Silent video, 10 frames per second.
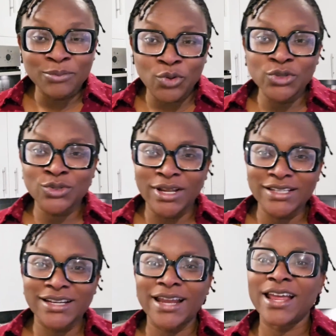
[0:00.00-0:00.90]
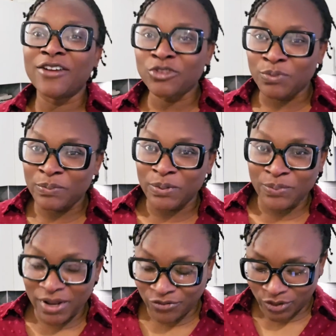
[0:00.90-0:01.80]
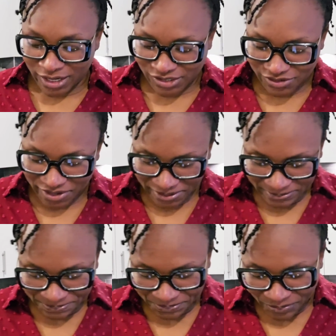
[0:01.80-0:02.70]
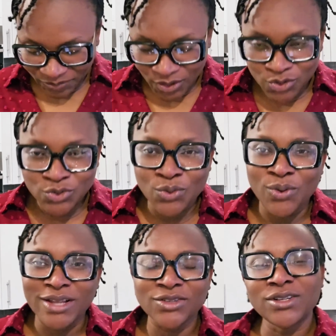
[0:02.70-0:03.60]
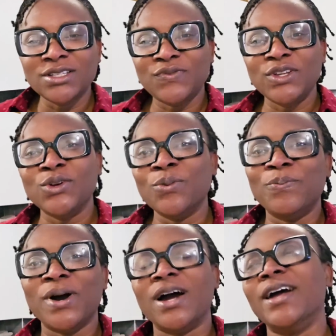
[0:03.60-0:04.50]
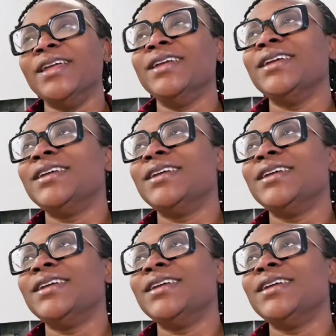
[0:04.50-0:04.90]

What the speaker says: going to Nigeria and I have to be prepared for Nigeria. So I saw this video by